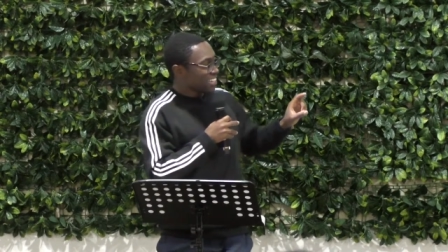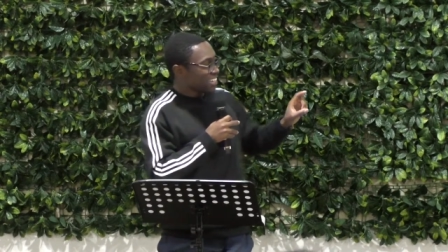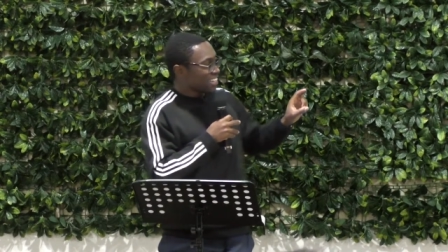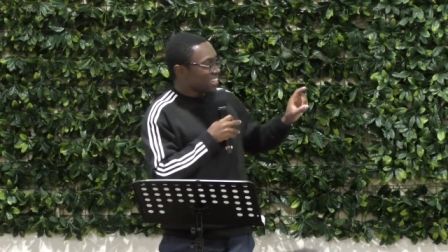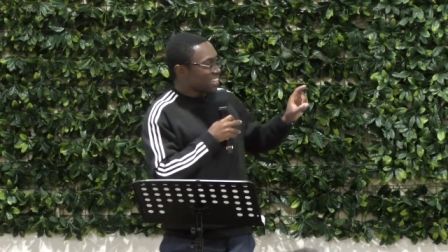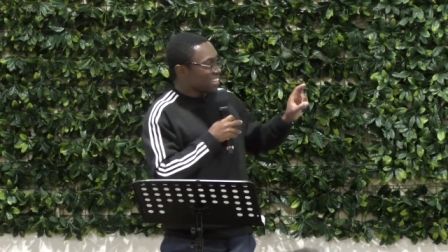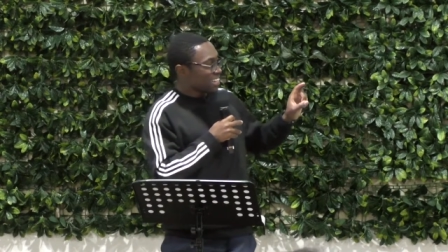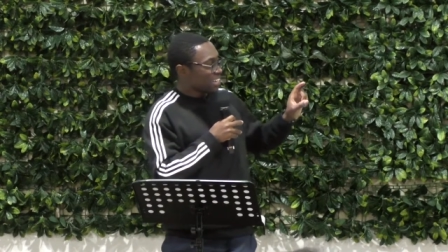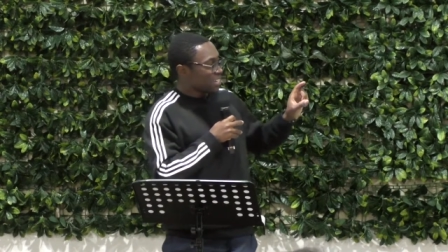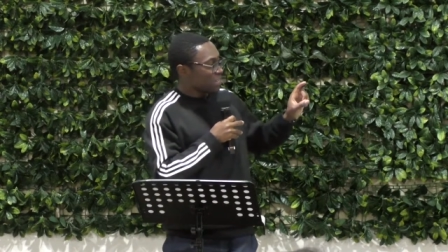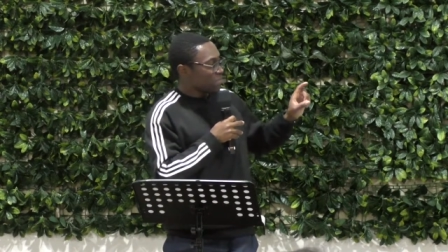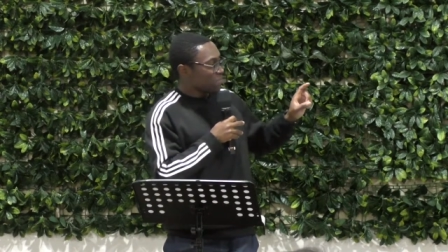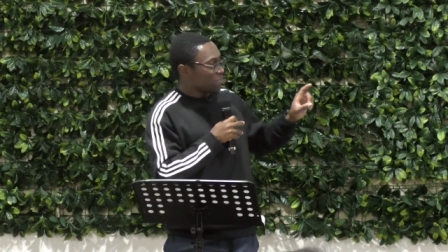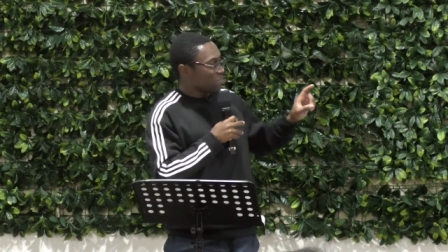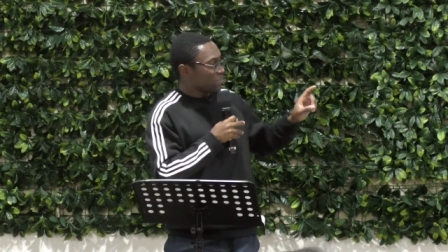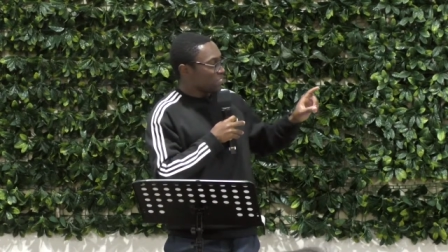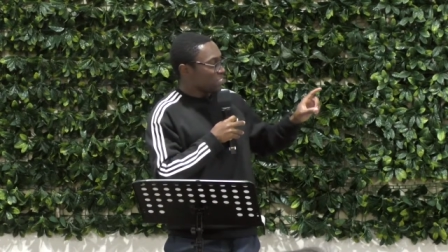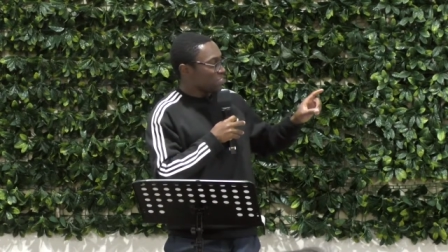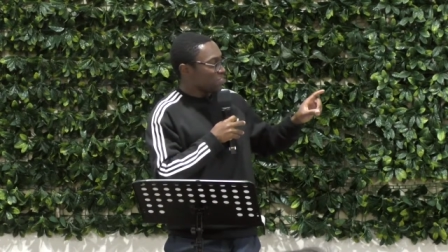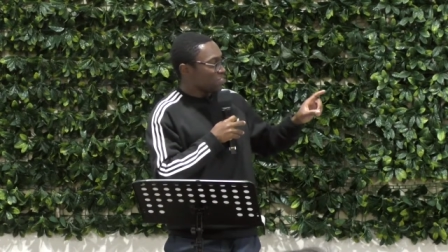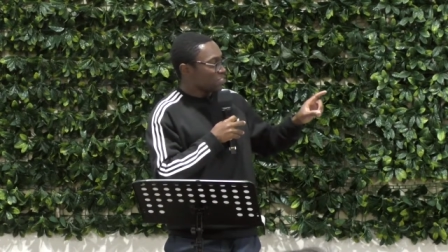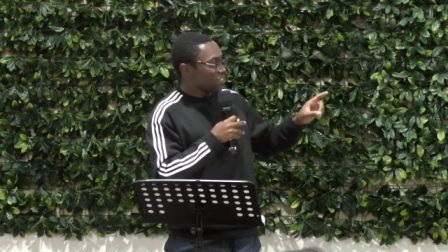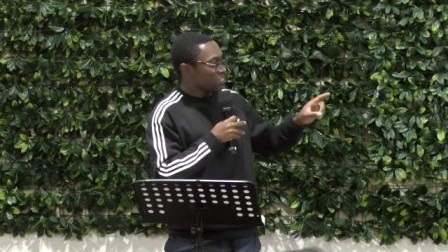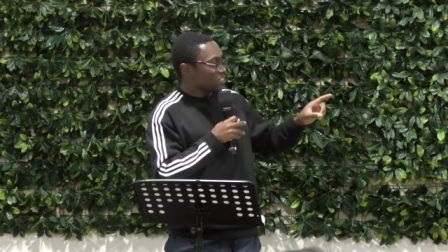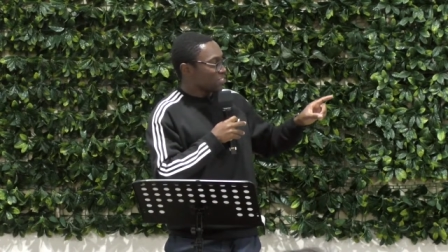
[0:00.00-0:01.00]
Um,
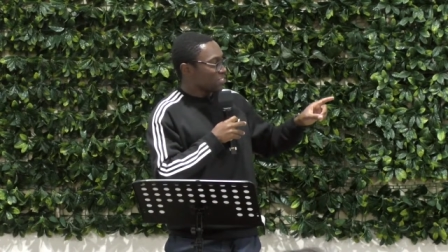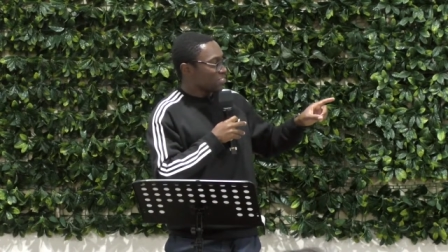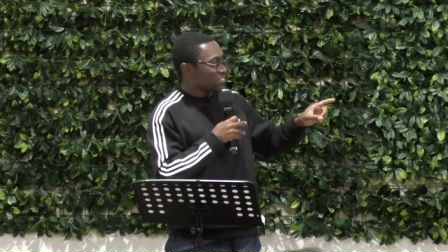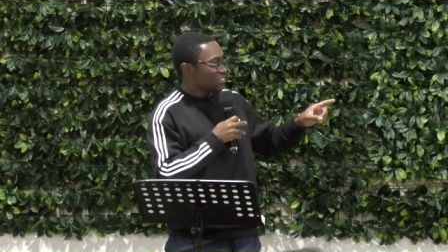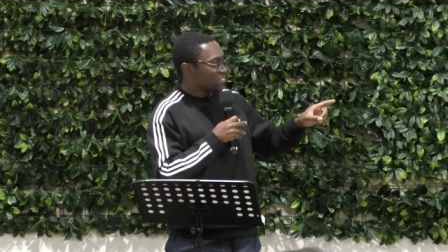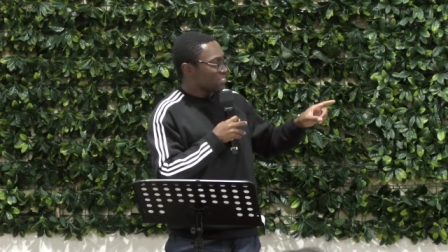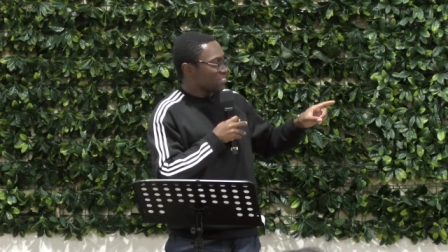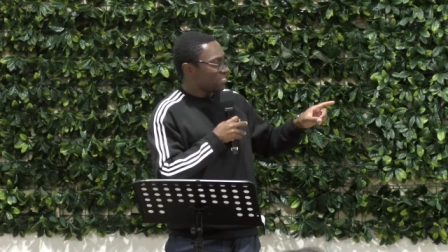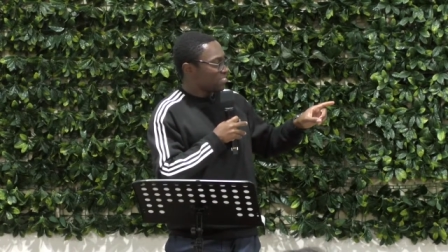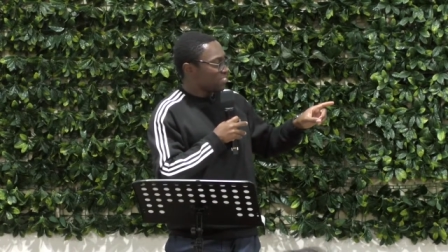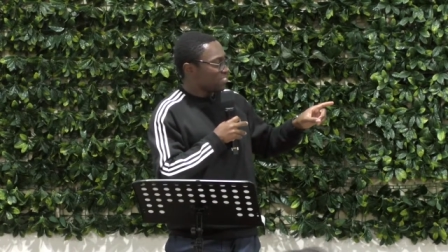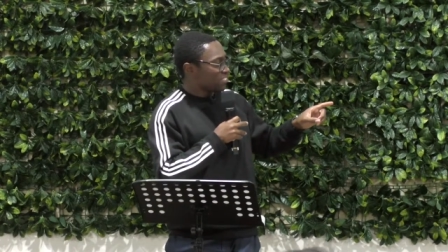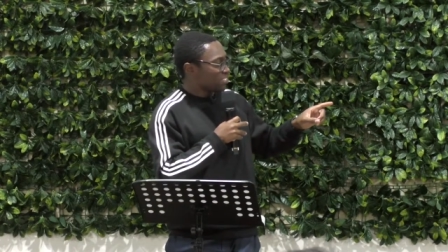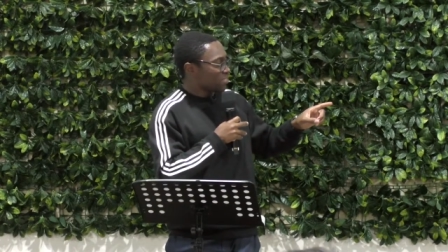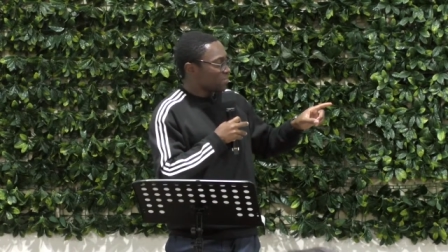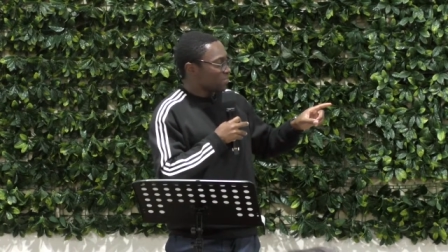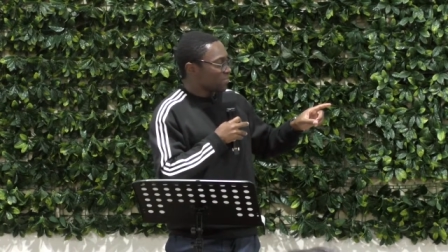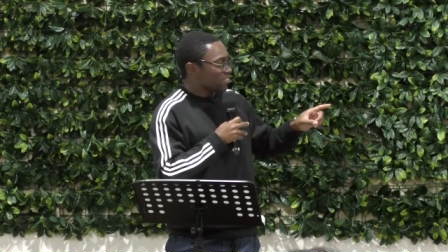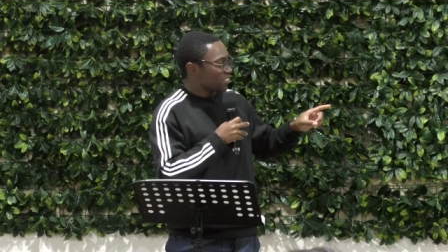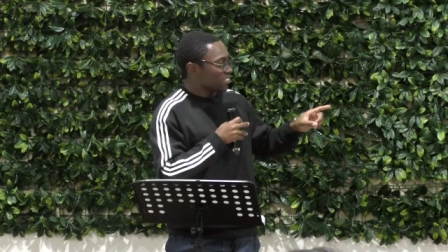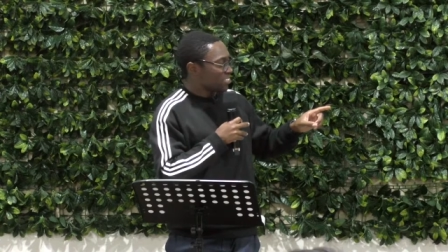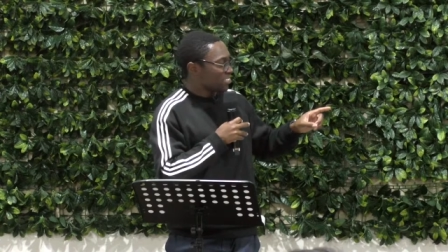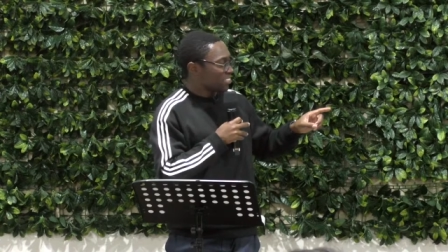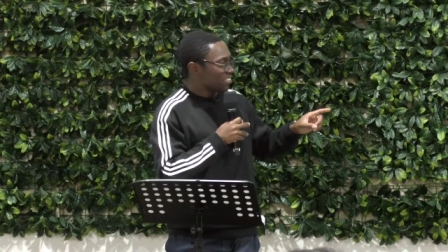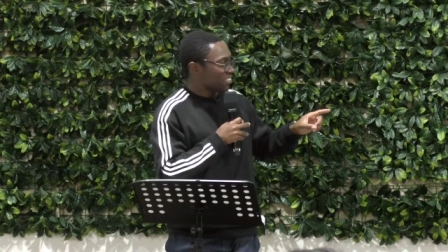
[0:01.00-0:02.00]
if you could jump
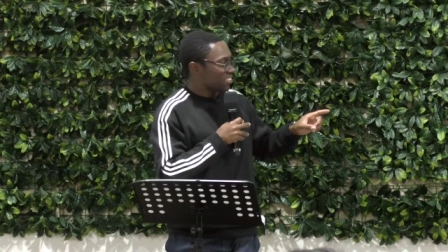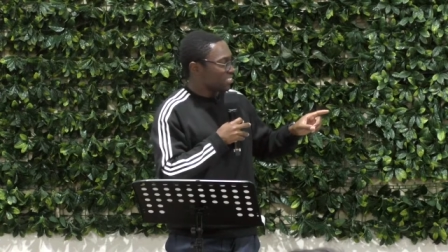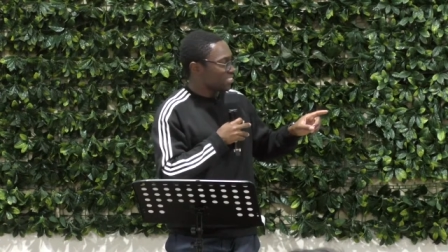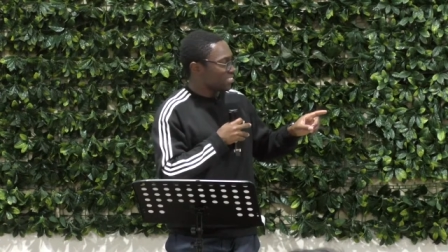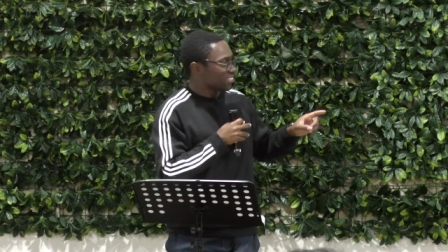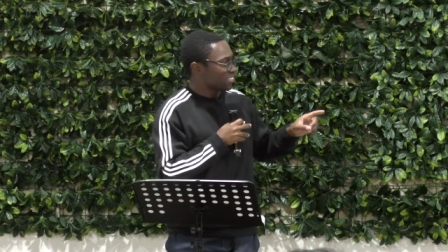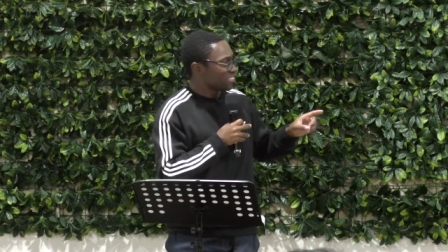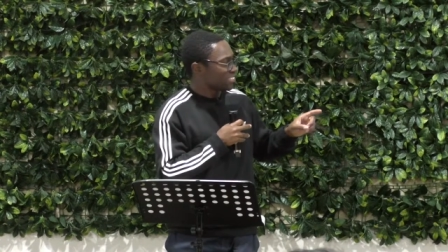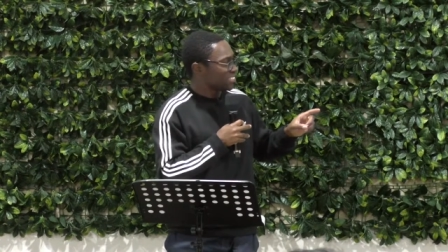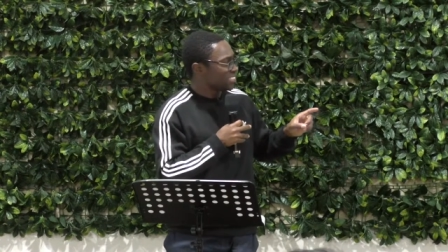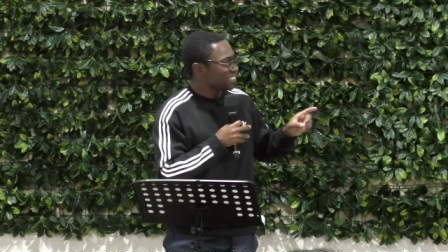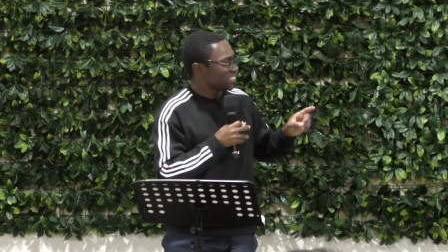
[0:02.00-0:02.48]
to the